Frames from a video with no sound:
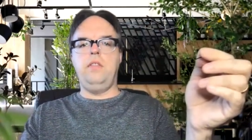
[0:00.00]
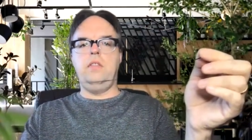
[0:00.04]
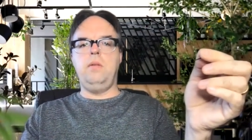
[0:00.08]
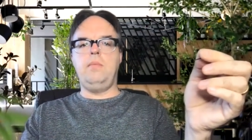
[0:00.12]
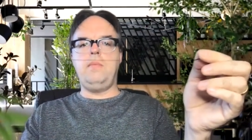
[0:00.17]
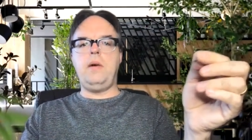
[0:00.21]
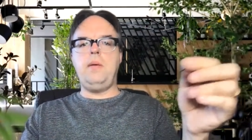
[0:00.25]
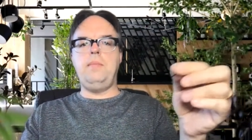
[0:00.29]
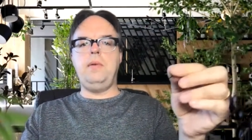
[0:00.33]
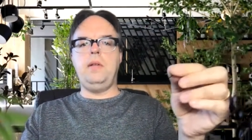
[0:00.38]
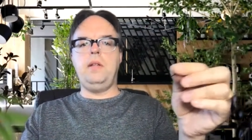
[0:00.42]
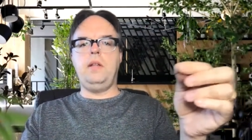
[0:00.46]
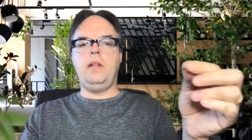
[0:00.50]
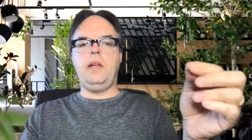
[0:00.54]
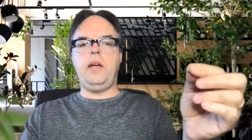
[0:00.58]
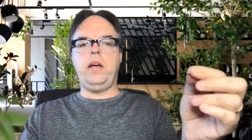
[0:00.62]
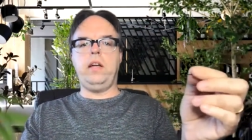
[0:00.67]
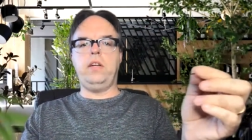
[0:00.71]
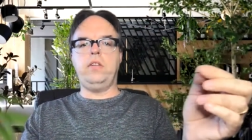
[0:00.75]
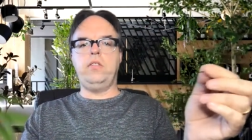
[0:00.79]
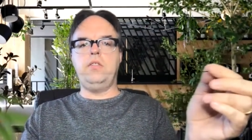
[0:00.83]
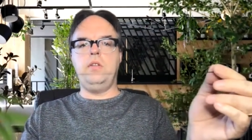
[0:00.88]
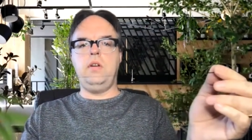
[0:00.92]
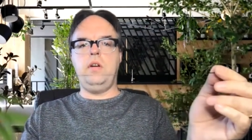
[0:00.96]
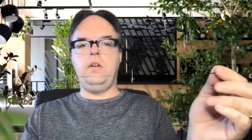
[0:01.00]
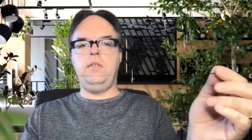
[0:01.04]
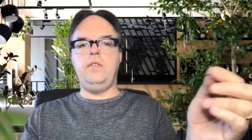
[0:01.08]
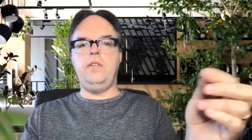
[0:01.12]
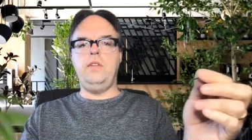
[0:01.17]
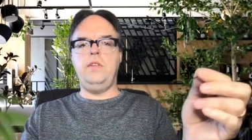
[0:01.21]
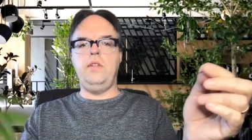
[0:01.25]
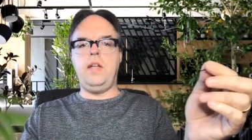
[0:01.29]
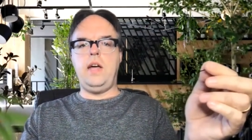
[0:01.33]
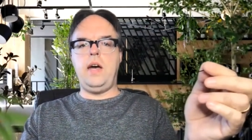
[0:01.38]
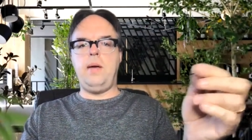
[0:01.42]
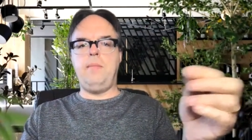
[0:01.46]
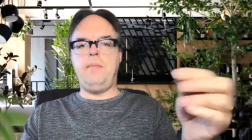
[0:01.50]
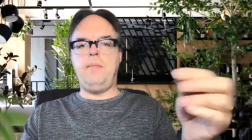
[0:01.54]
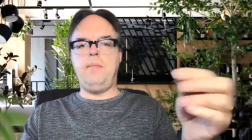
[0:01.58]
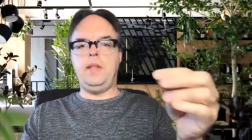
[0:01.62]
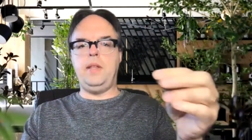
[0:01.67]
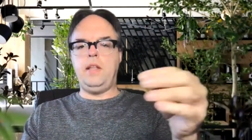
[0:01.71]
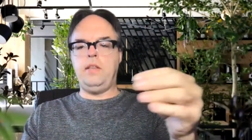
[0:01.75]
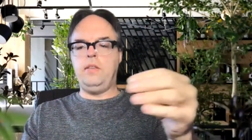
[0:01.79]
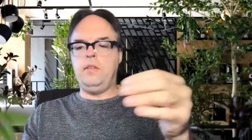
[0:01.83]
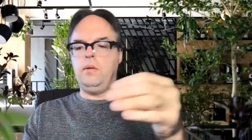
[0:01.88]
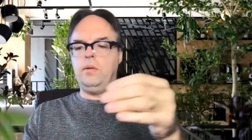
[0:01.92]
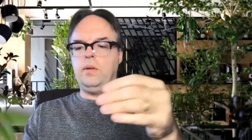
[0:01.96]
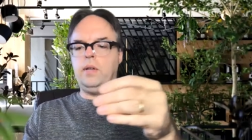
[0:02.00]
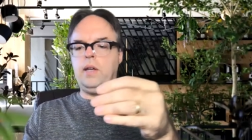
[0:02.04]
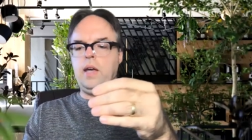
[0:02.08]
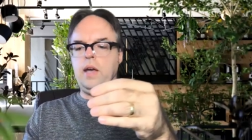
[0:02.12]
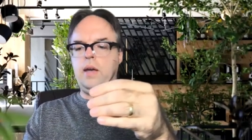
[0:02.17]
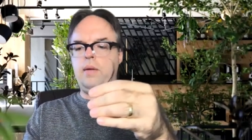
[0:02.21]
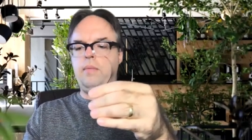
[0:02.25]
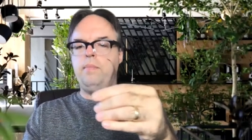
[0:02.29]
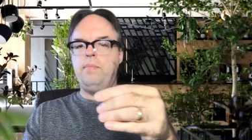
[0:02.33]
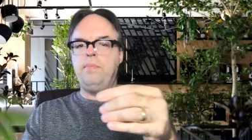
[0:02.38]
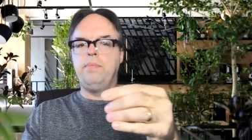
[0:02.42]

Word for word: There might be a little extra if you do that, but that's okay.